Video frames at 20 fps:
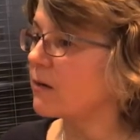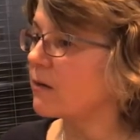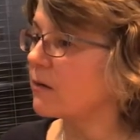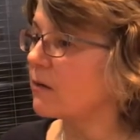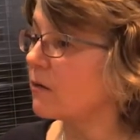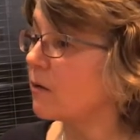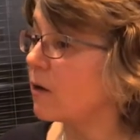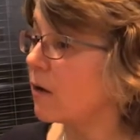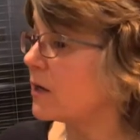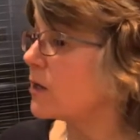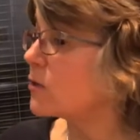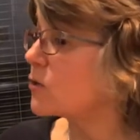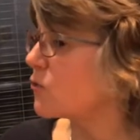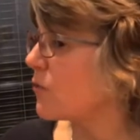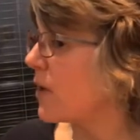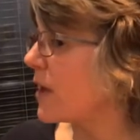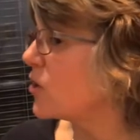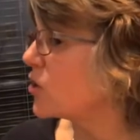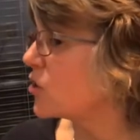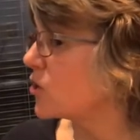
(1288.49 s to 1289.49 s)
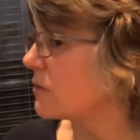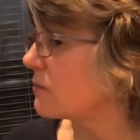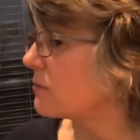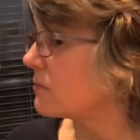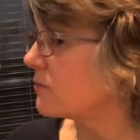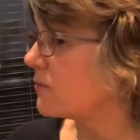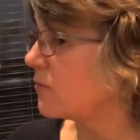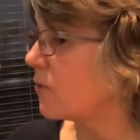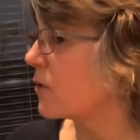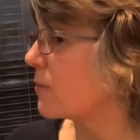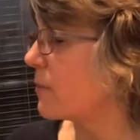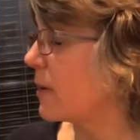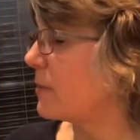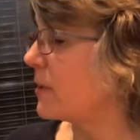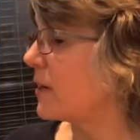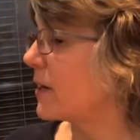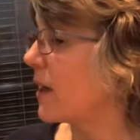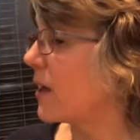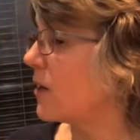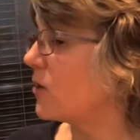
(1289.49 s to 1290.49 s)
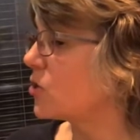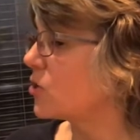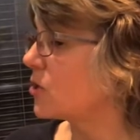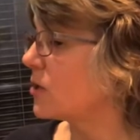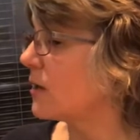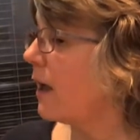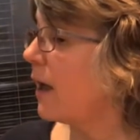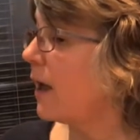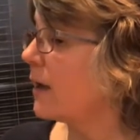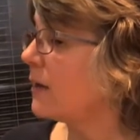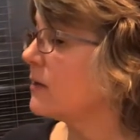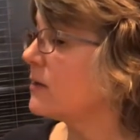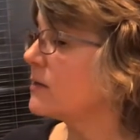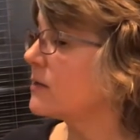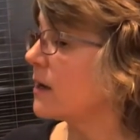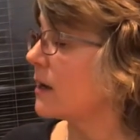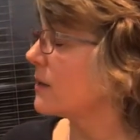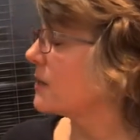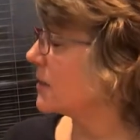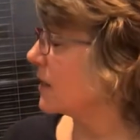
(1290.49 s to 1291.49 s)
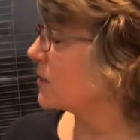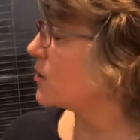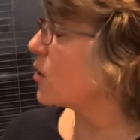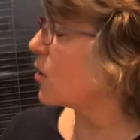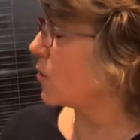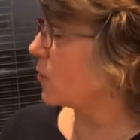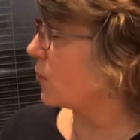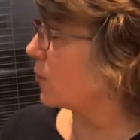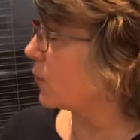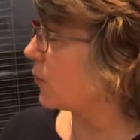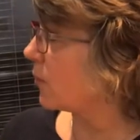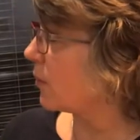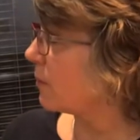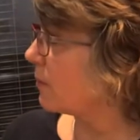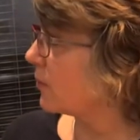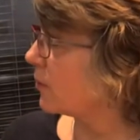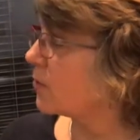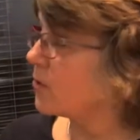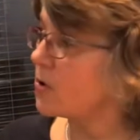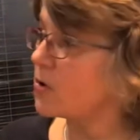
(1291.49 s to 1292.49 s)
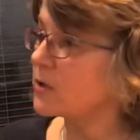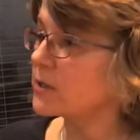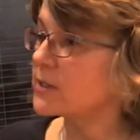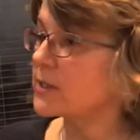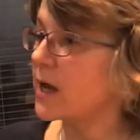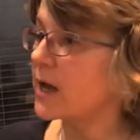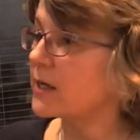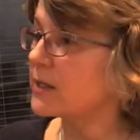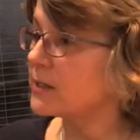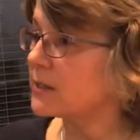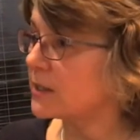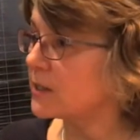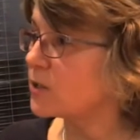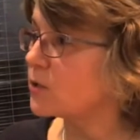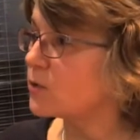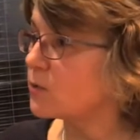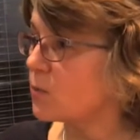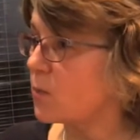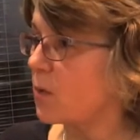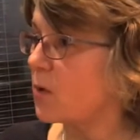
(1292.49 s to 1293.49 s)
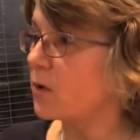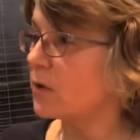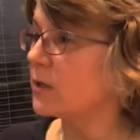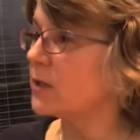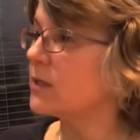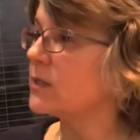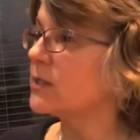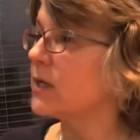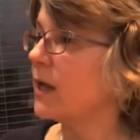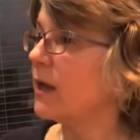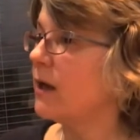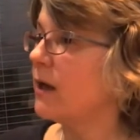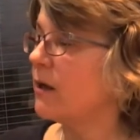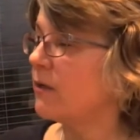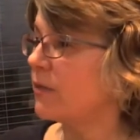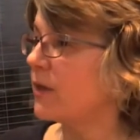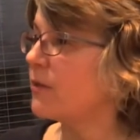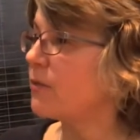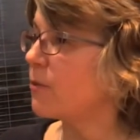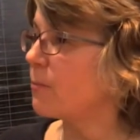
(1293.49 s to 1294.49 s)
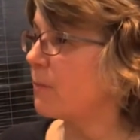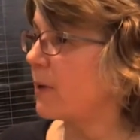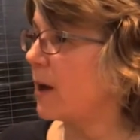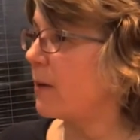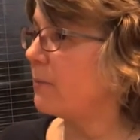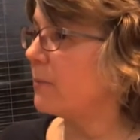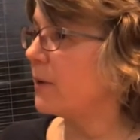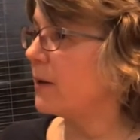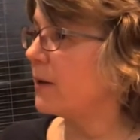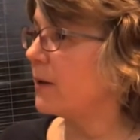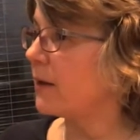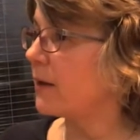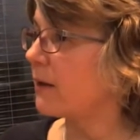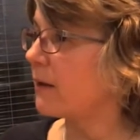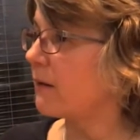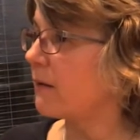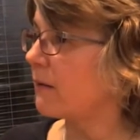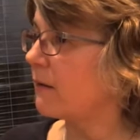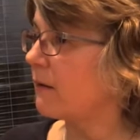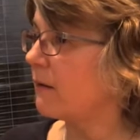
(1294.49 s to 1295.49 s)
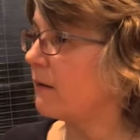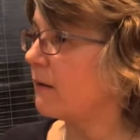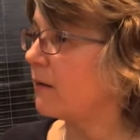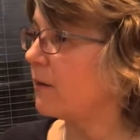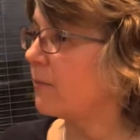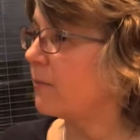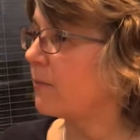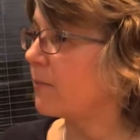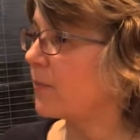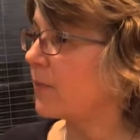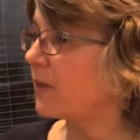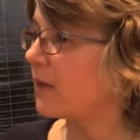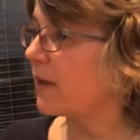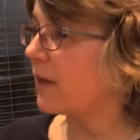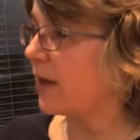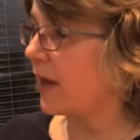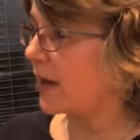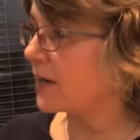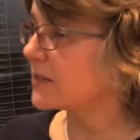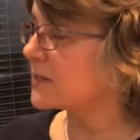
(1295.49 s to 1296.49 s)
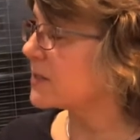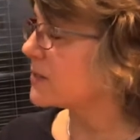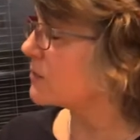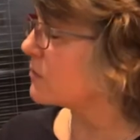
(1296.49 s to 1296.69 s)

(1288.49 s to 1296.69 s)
uh, illustration for the publication, and I said no, because I didn't want that the public um, gets